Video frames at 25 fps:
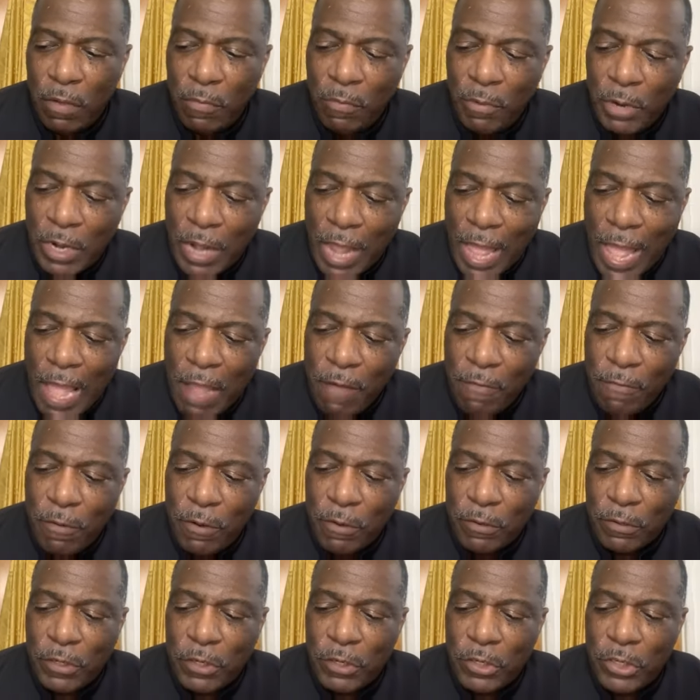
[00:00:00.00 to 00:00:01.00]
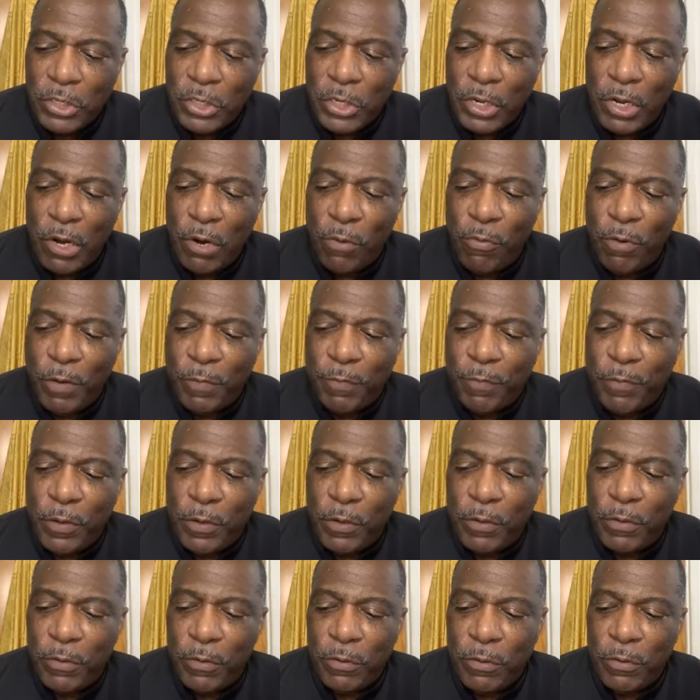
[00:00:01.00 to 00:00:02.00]
what I want to share with
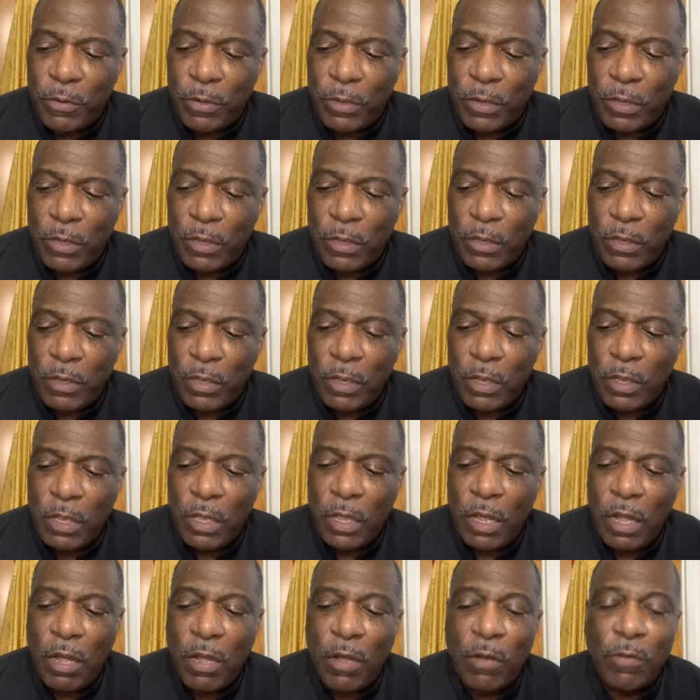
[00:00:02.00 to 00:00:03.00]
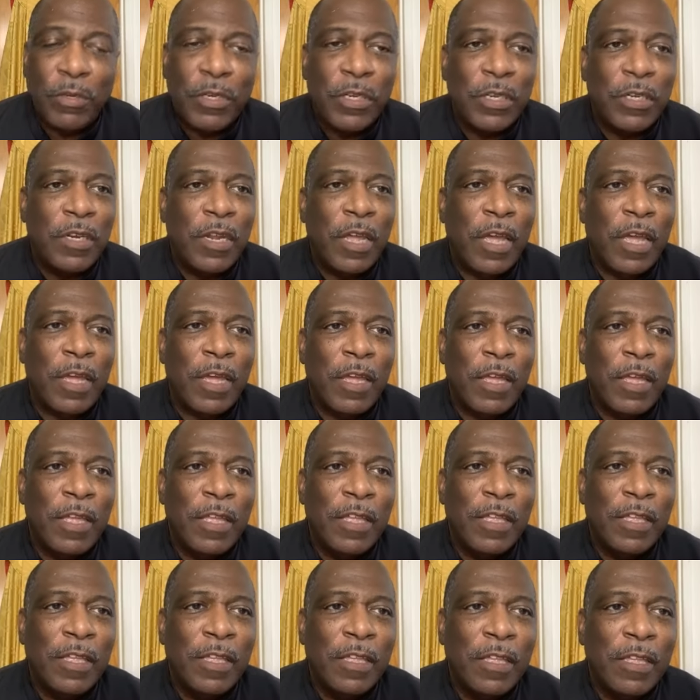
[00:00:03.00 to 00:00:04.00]
you on today,
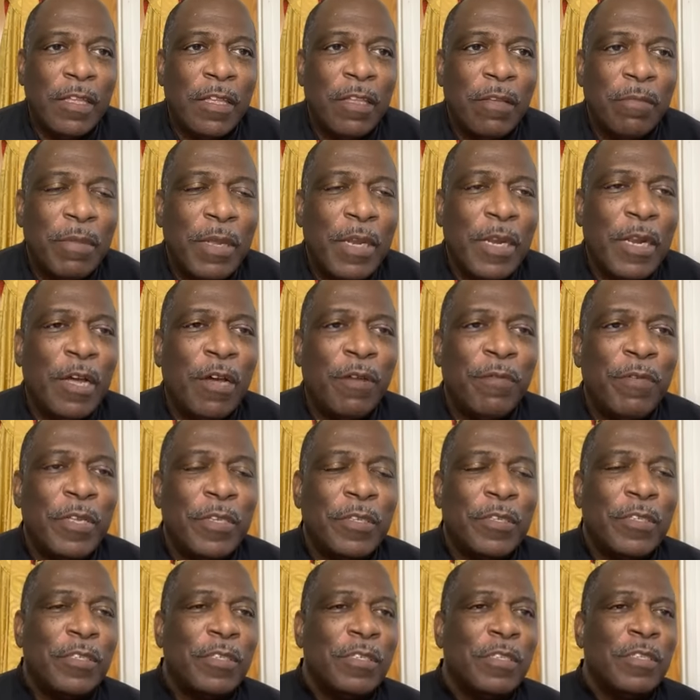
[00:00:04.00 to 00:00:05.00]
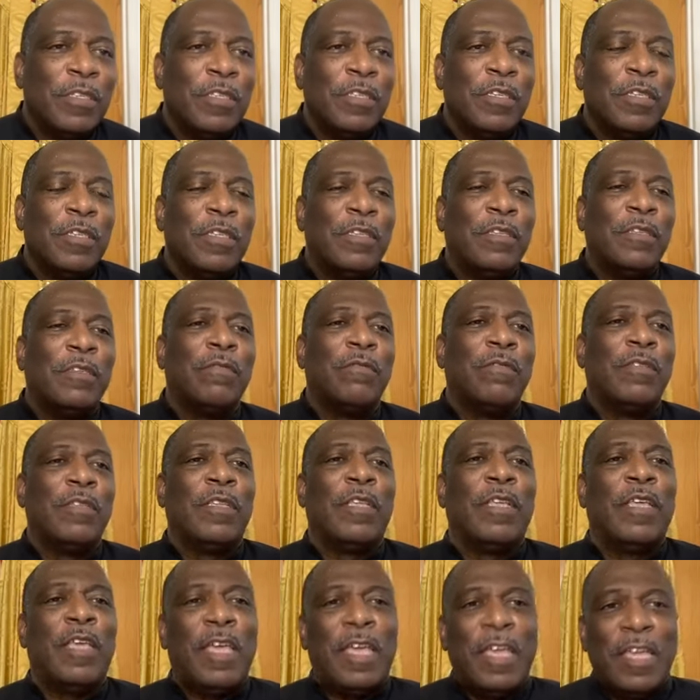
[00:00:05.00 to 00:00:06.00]
beloveds,
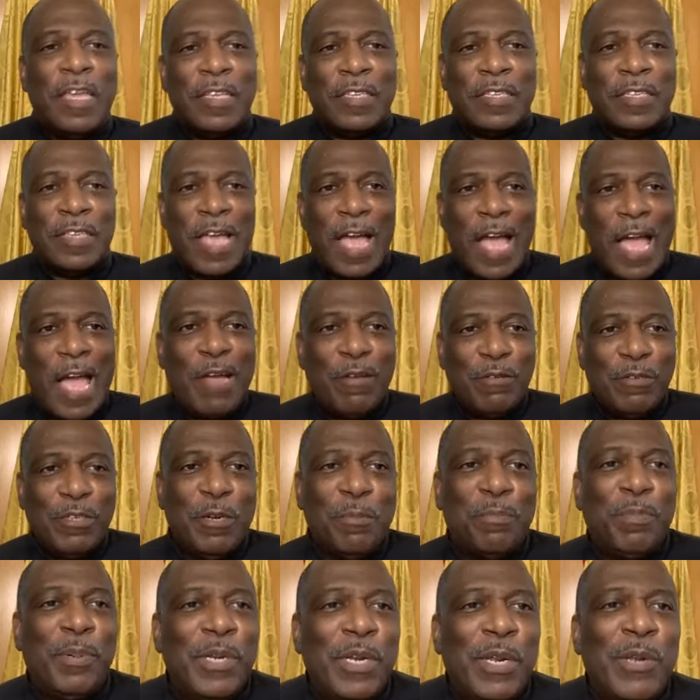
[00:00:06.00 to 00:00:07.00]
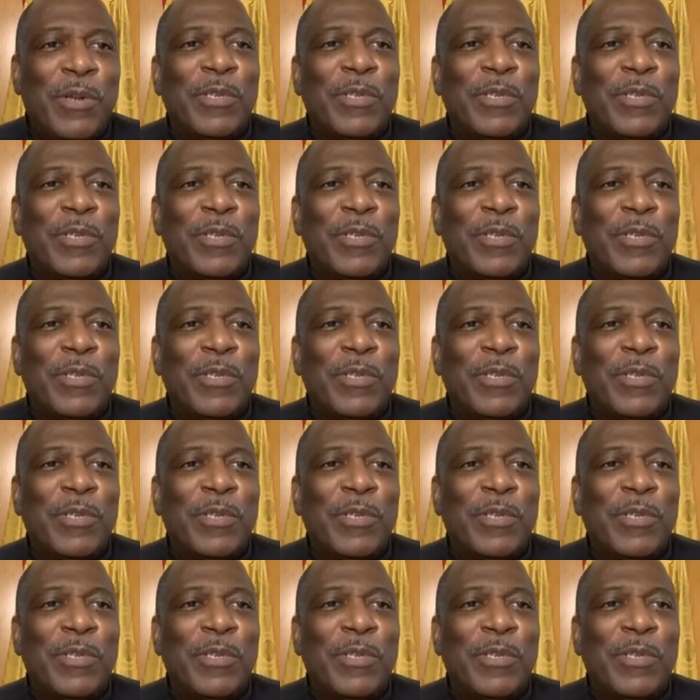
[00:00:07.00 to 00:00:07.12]
is how to put